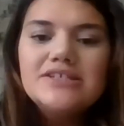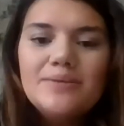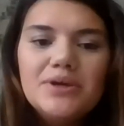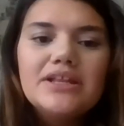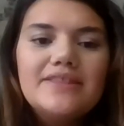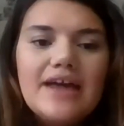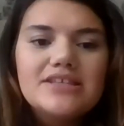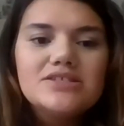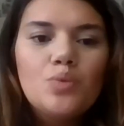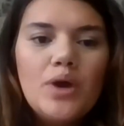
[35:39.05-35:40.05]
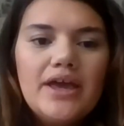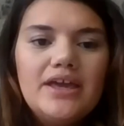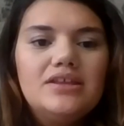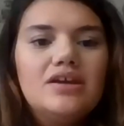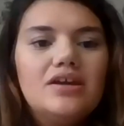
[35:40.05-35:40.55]
Typically, that's
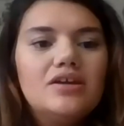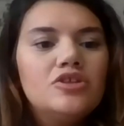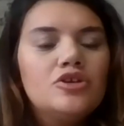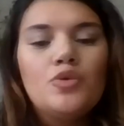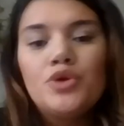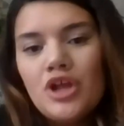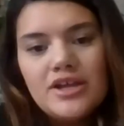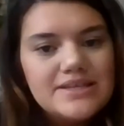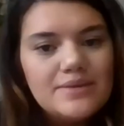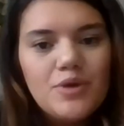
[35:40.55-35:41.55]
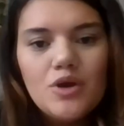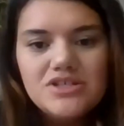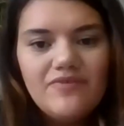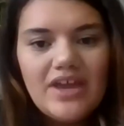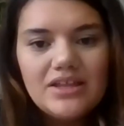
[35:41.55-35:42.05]
when there were not zip
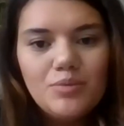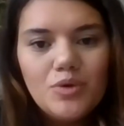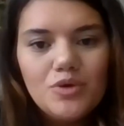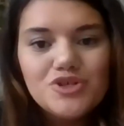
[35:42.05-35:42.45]
codes available.